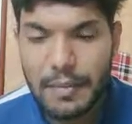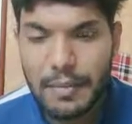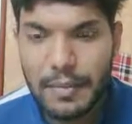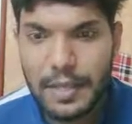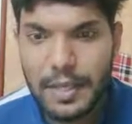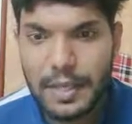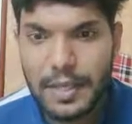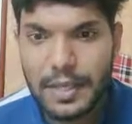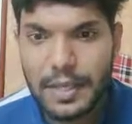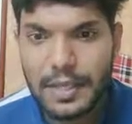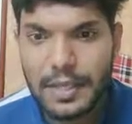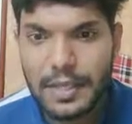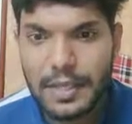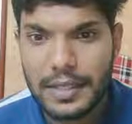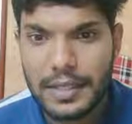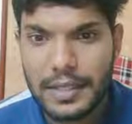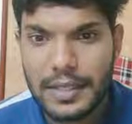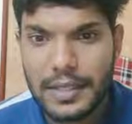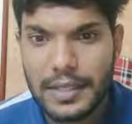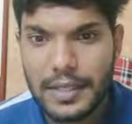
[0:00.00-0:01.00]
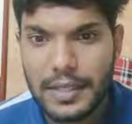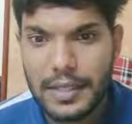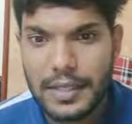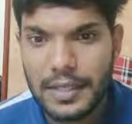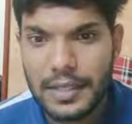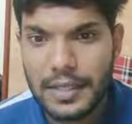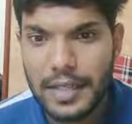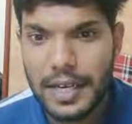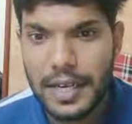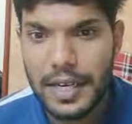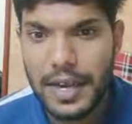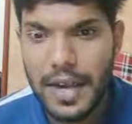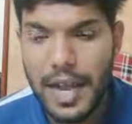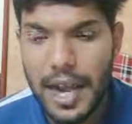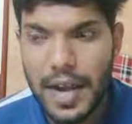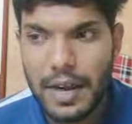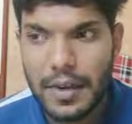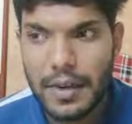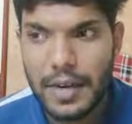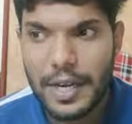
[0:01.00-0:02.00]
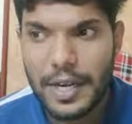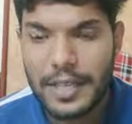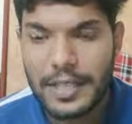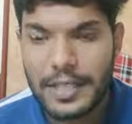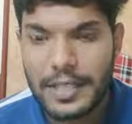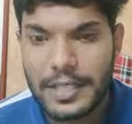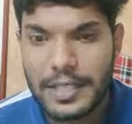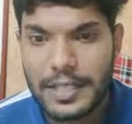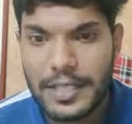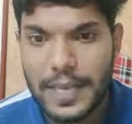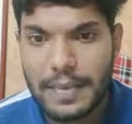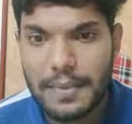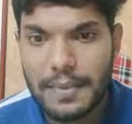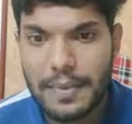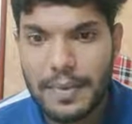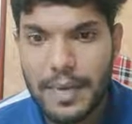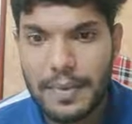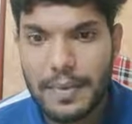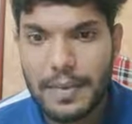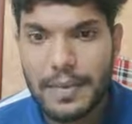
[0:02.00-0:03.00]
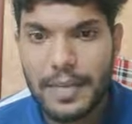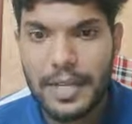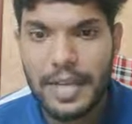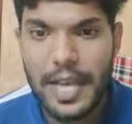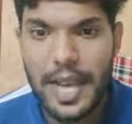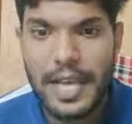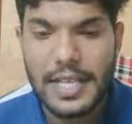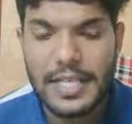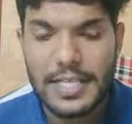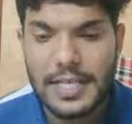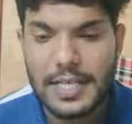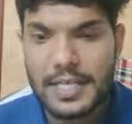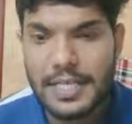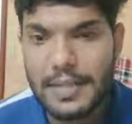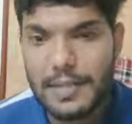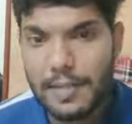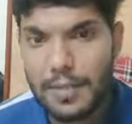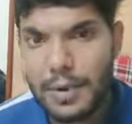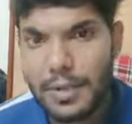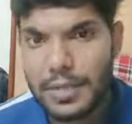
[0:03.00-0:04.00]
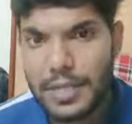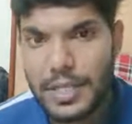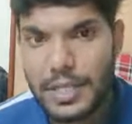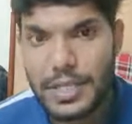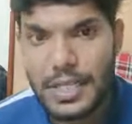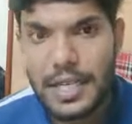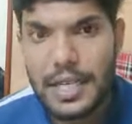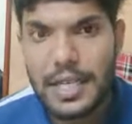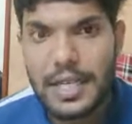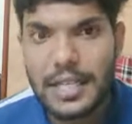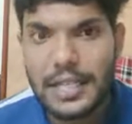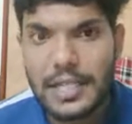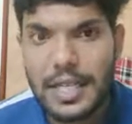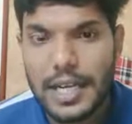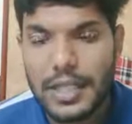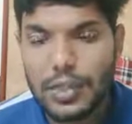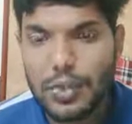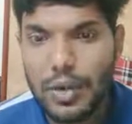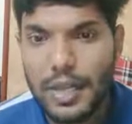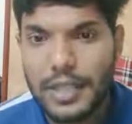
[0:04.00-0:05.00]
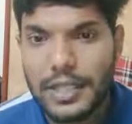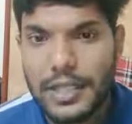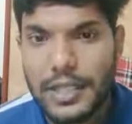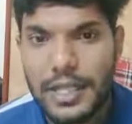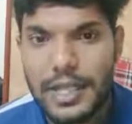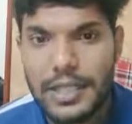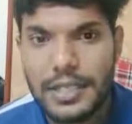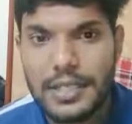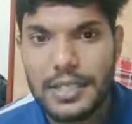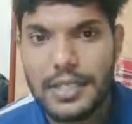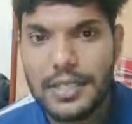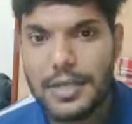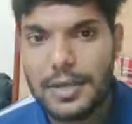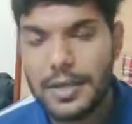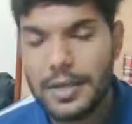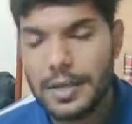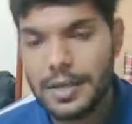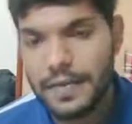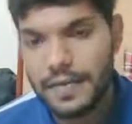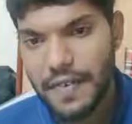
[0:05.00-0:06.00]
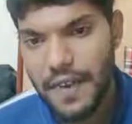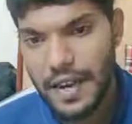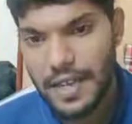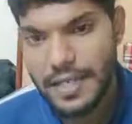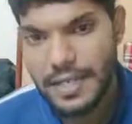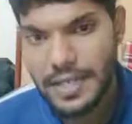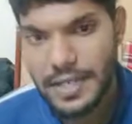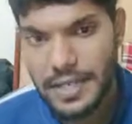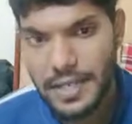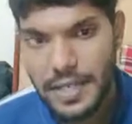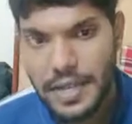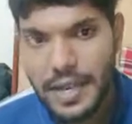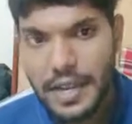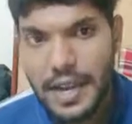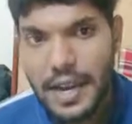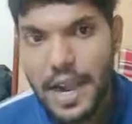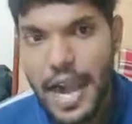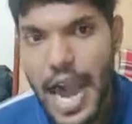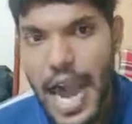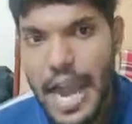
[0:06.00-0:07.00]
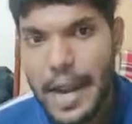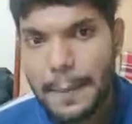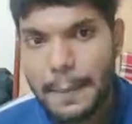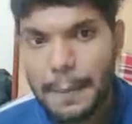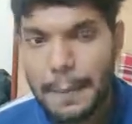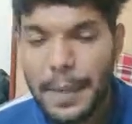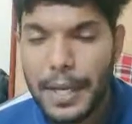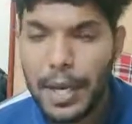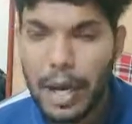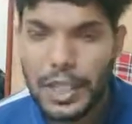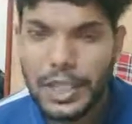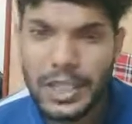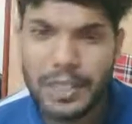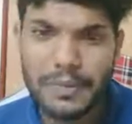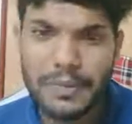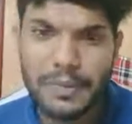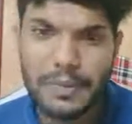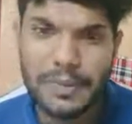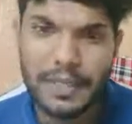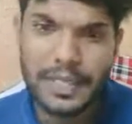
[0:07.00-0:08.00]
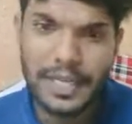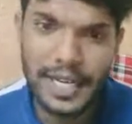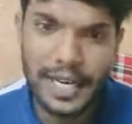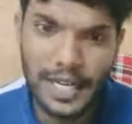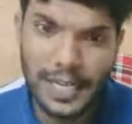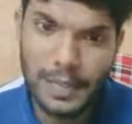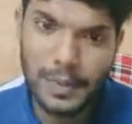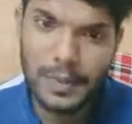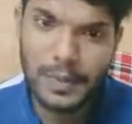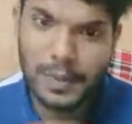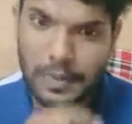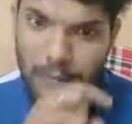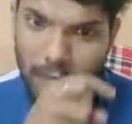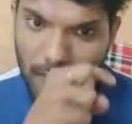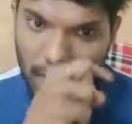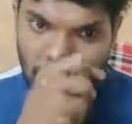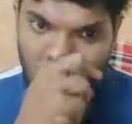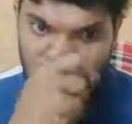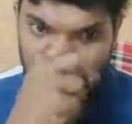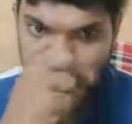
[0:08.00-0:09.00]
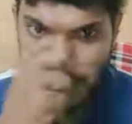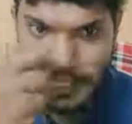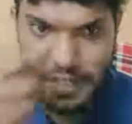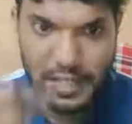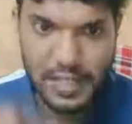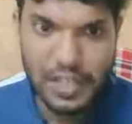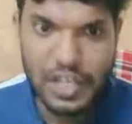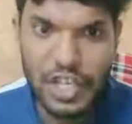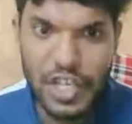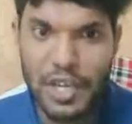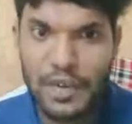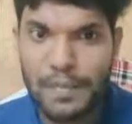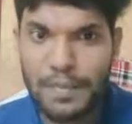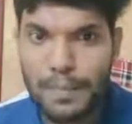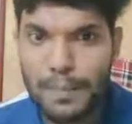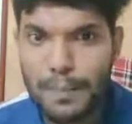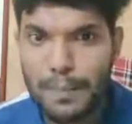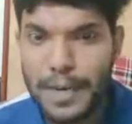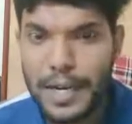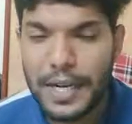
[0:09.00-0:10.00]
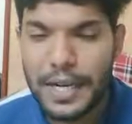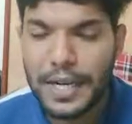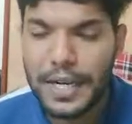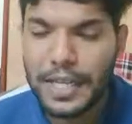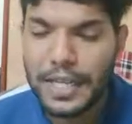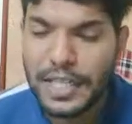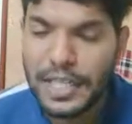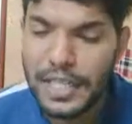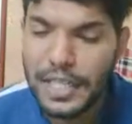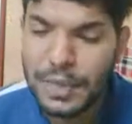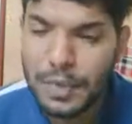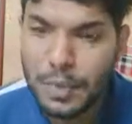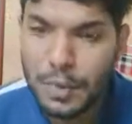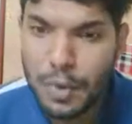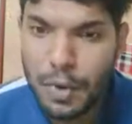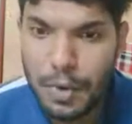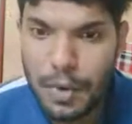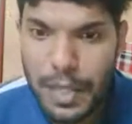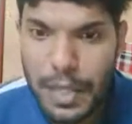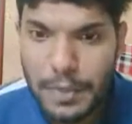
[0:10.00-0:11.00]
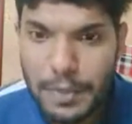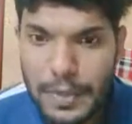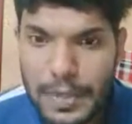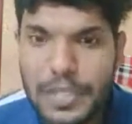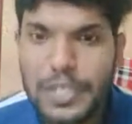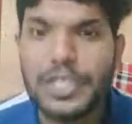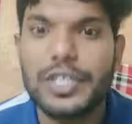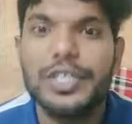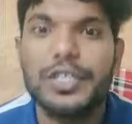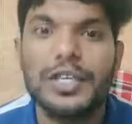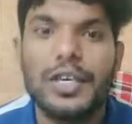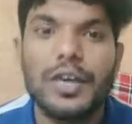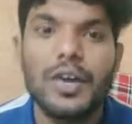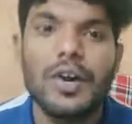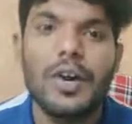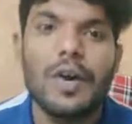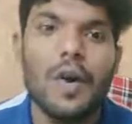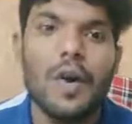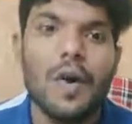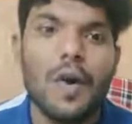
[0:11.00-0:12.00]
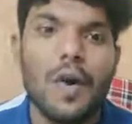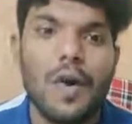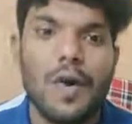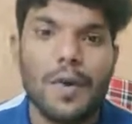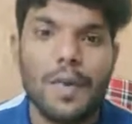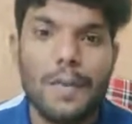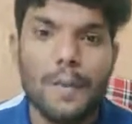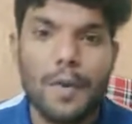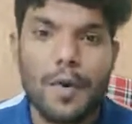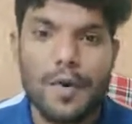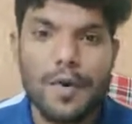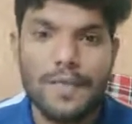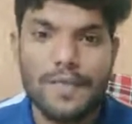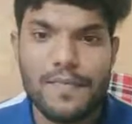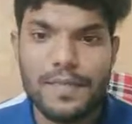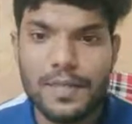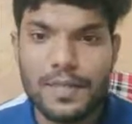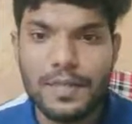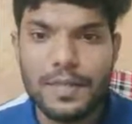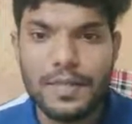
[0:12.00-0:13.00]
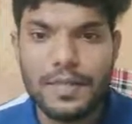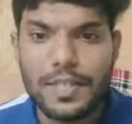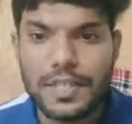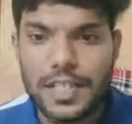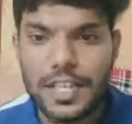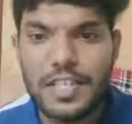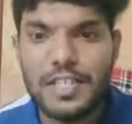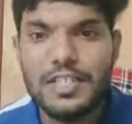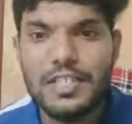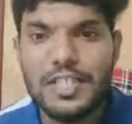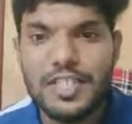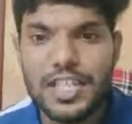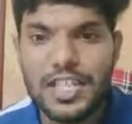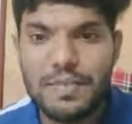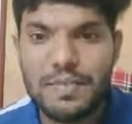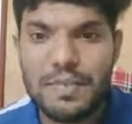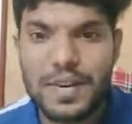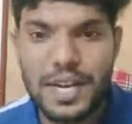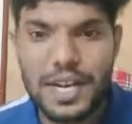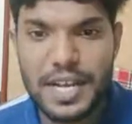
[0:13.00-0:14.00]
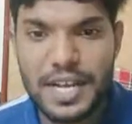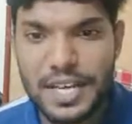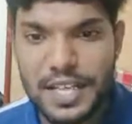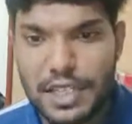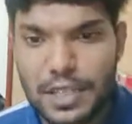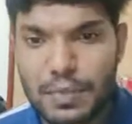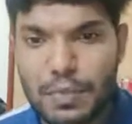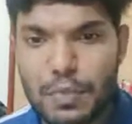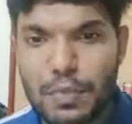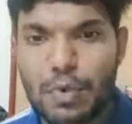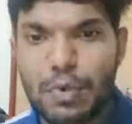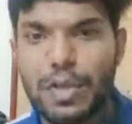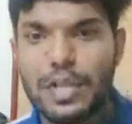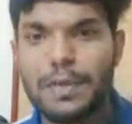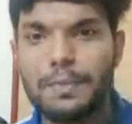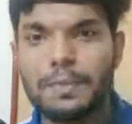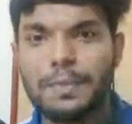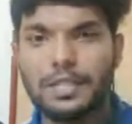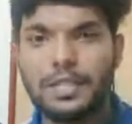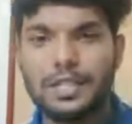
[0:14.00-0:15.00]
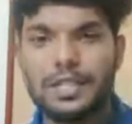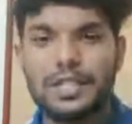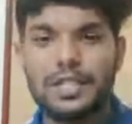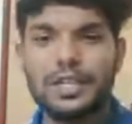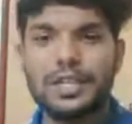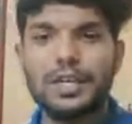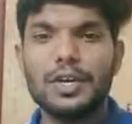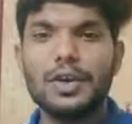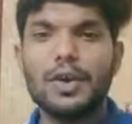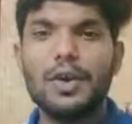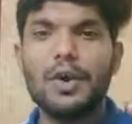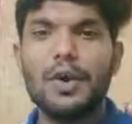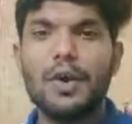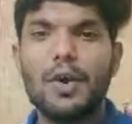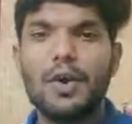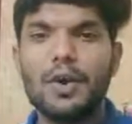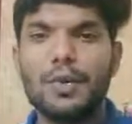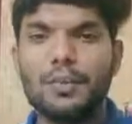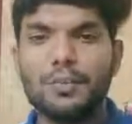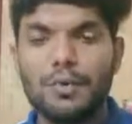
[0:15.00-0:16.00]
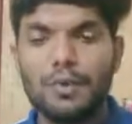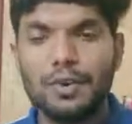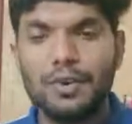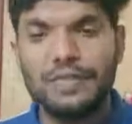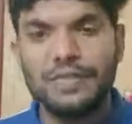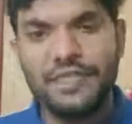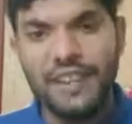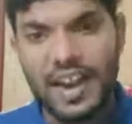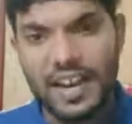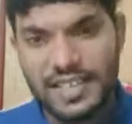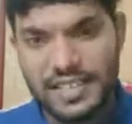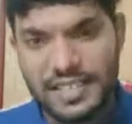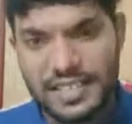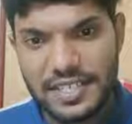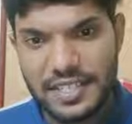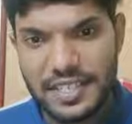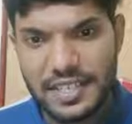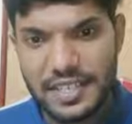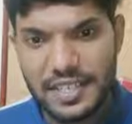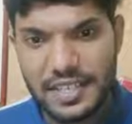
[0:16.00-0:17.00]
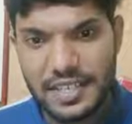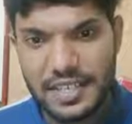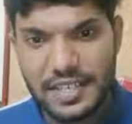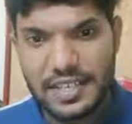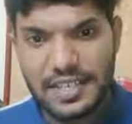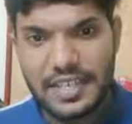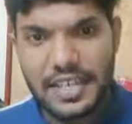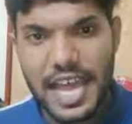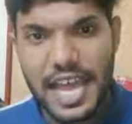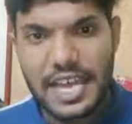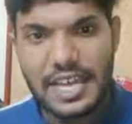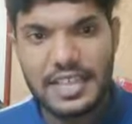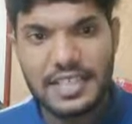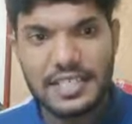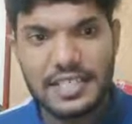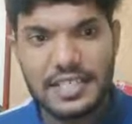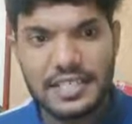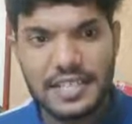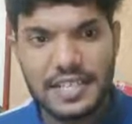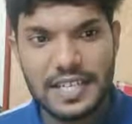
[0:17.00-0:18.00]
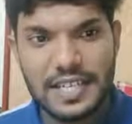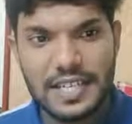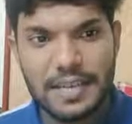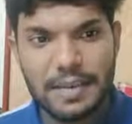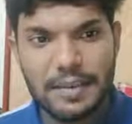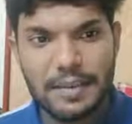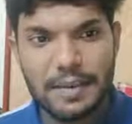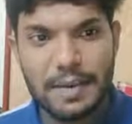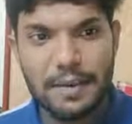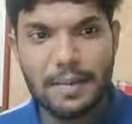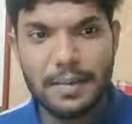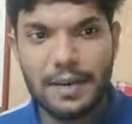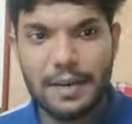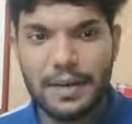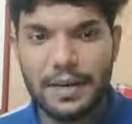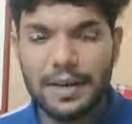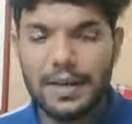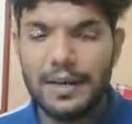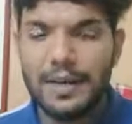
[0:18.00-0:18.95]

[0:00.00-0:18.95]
But the thread allocate the same memory as in the process. That's why thread is faster. And because of thread is faster, string builder is more efficient, or more string builder is more efficient or more faster than string buffer.